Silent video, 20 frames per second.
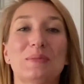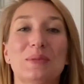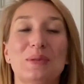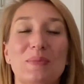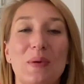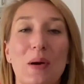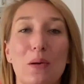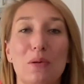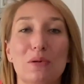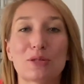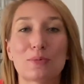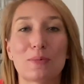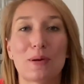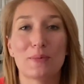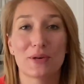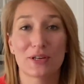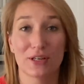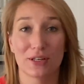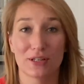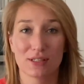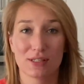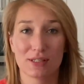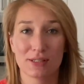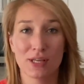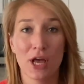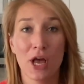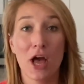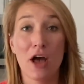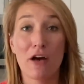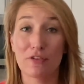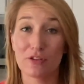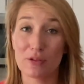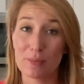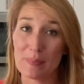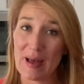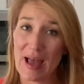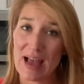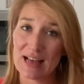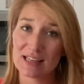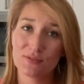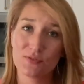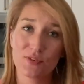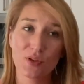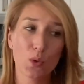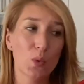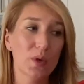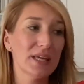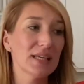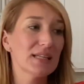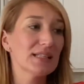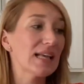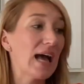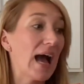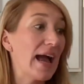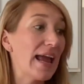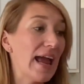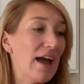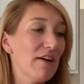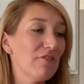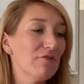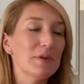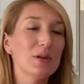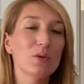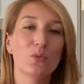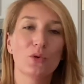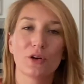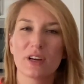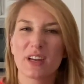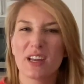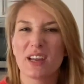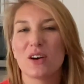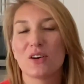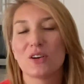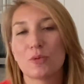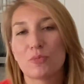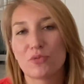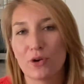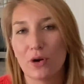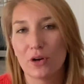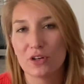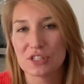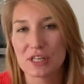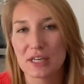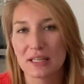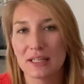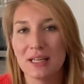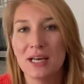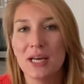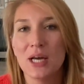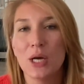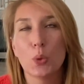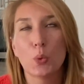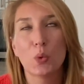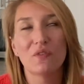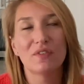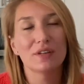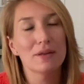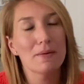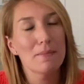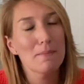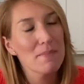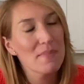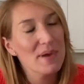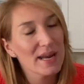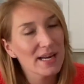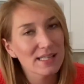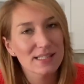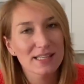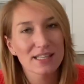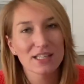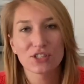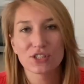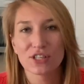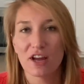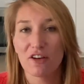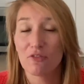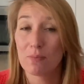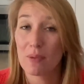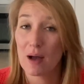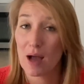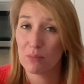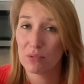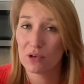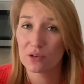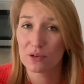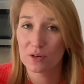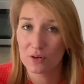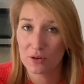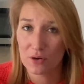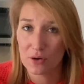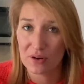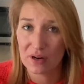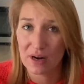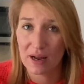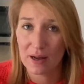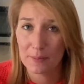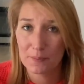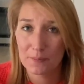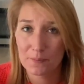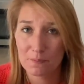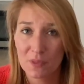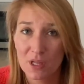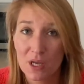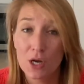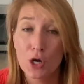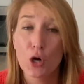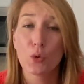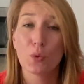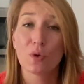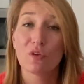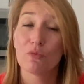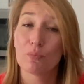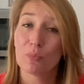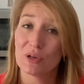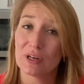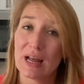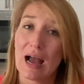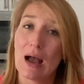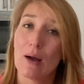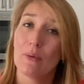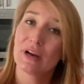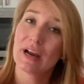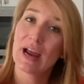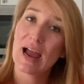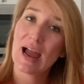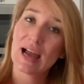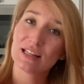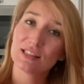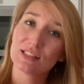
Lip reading: Polish Mama Cooks. For the past few weeks, I have been working on a project with an amazing Chef Pablo Gongora. We've put our hats